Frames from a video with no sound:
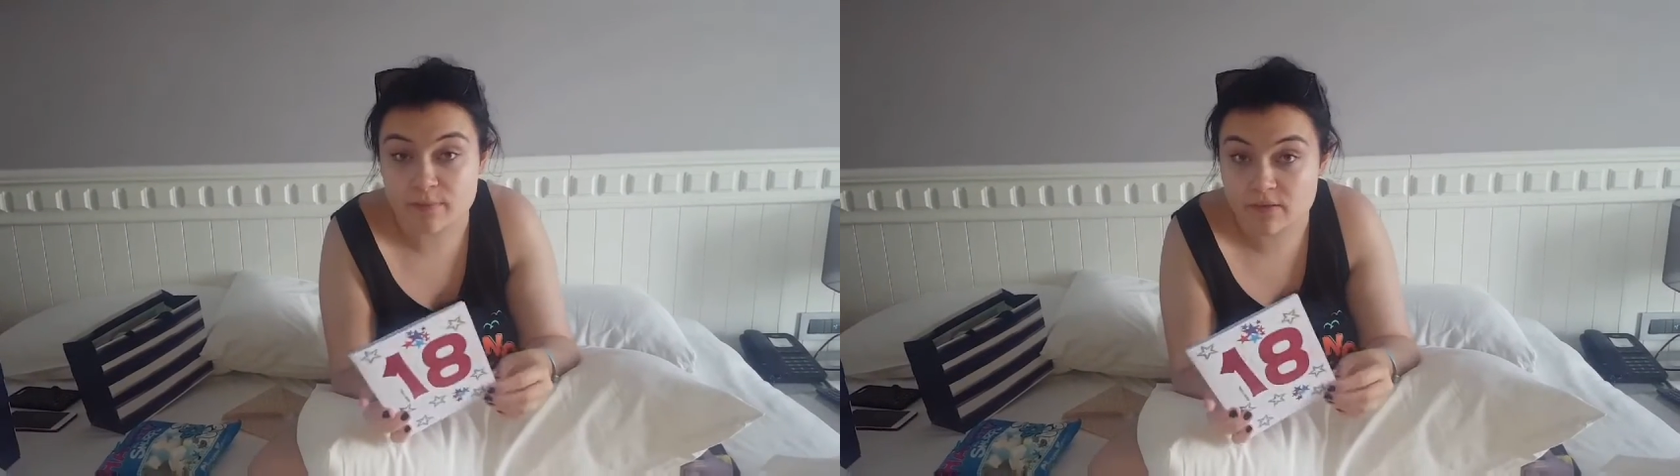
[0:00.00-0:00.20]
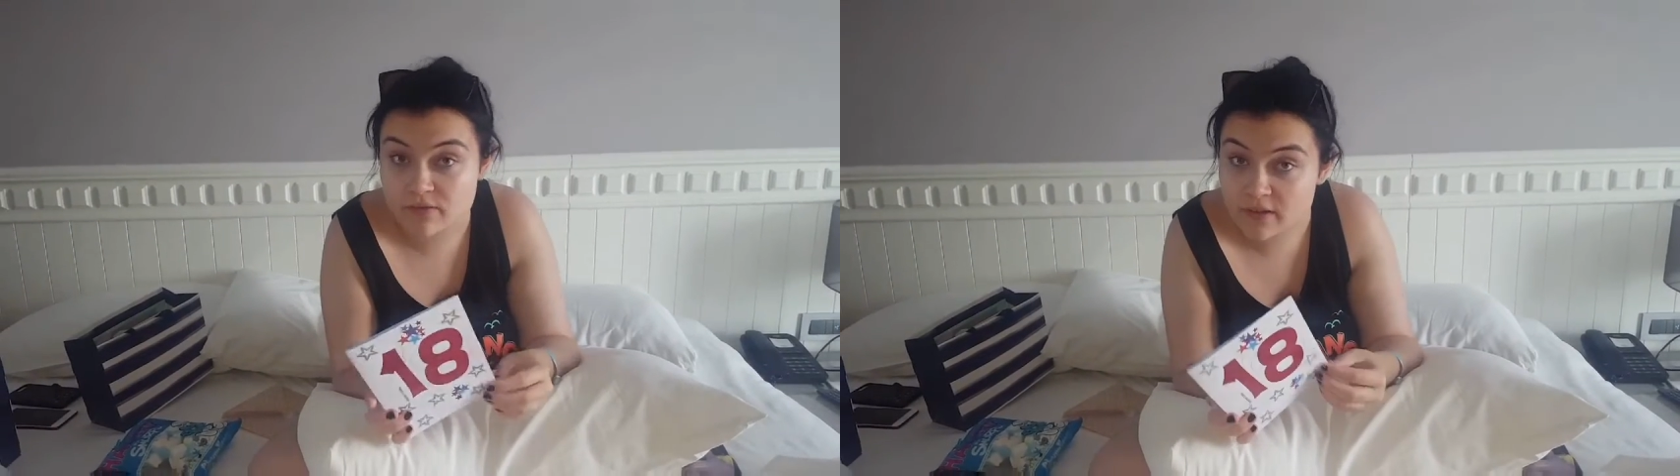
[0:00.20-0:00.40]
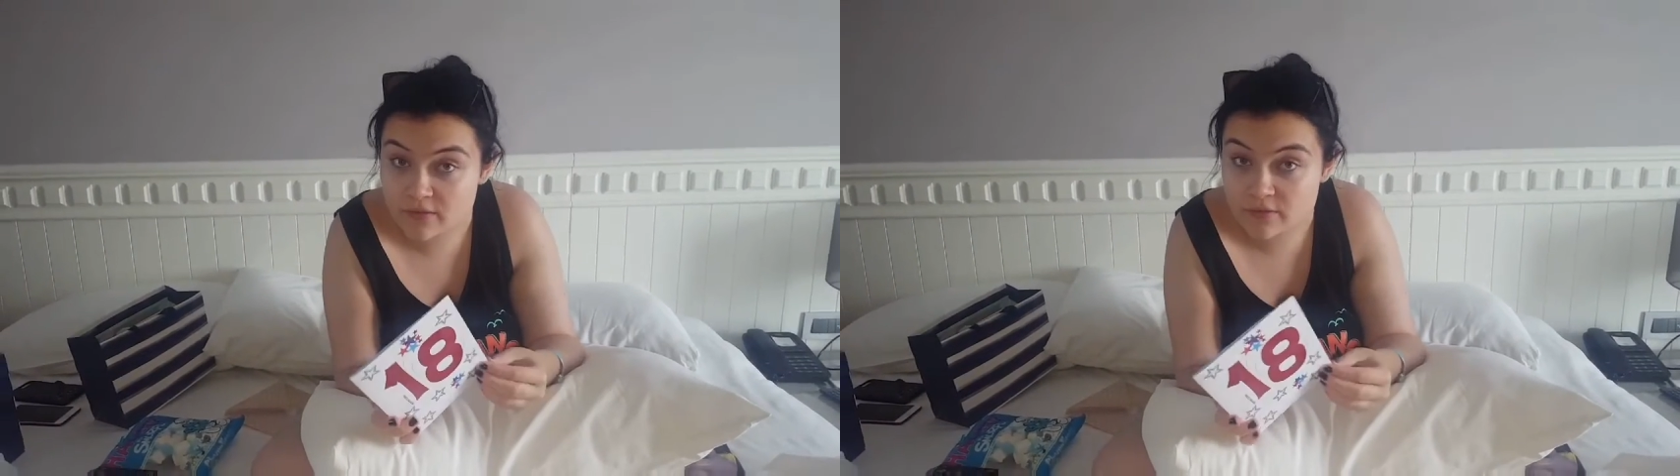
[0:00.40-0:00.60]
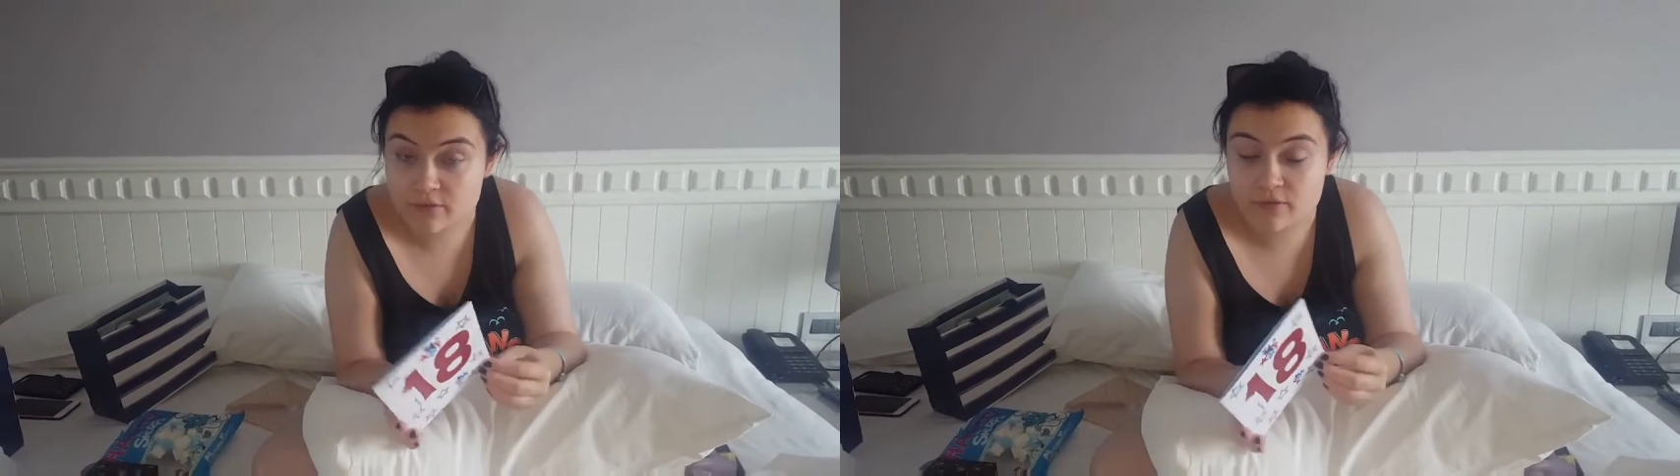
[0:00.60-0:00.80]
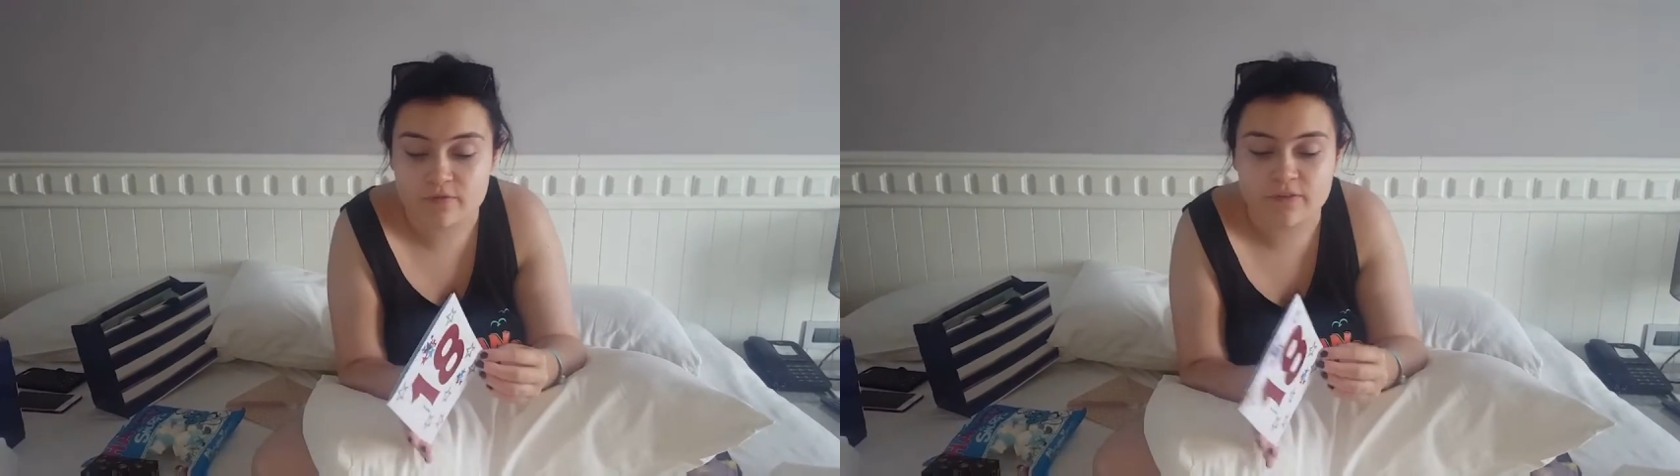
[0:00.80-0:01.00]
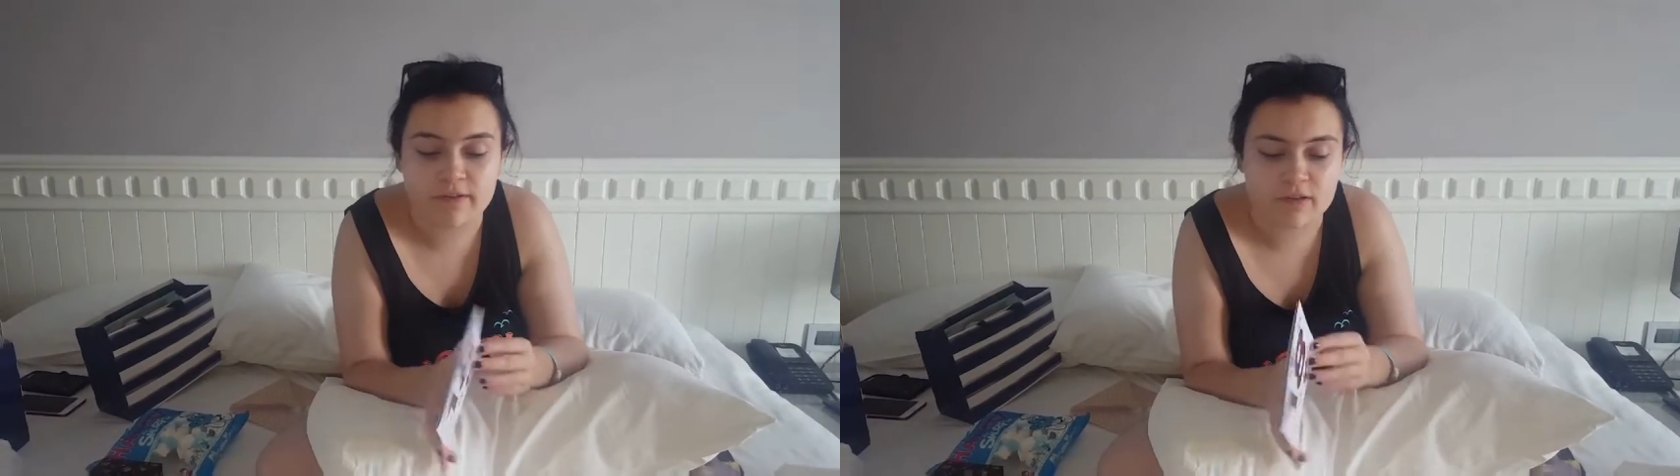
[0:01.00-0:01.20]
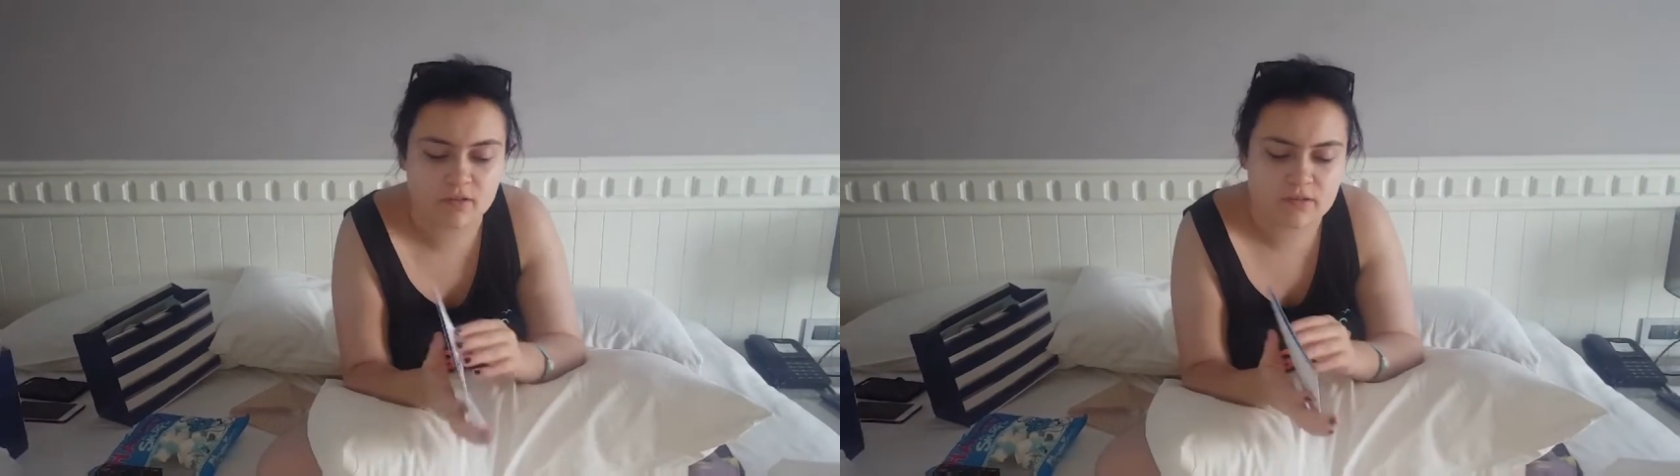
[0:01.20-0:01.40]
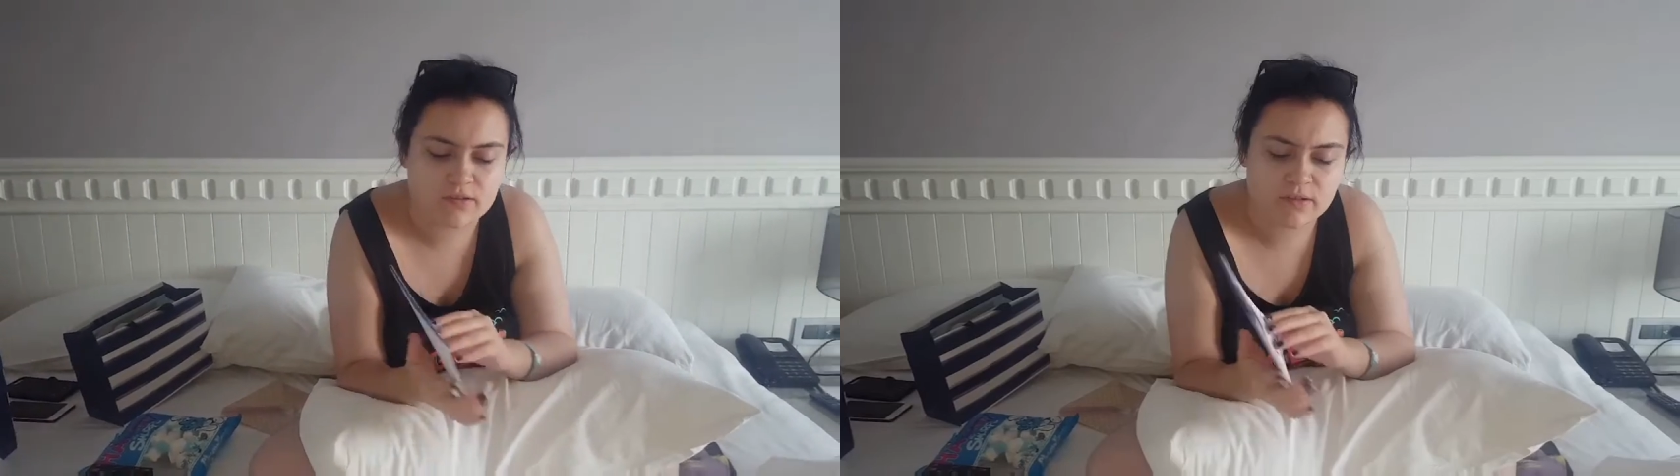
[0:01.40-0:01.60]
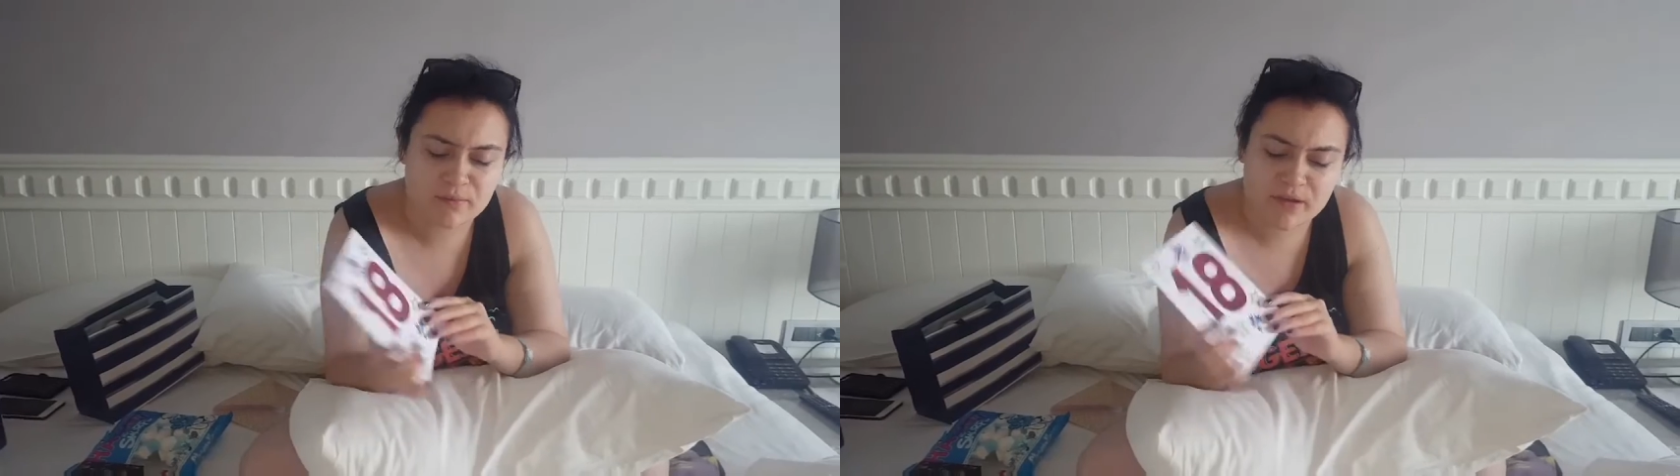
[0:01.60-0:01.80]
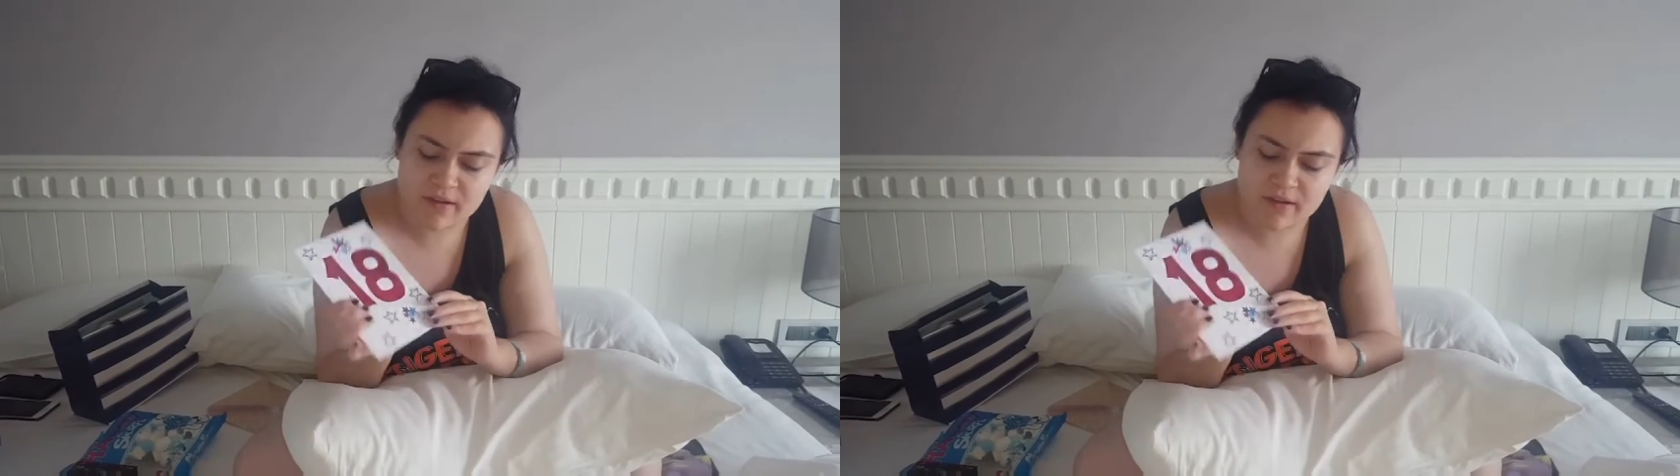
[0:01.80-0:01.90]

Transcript: been friends with for a very long time,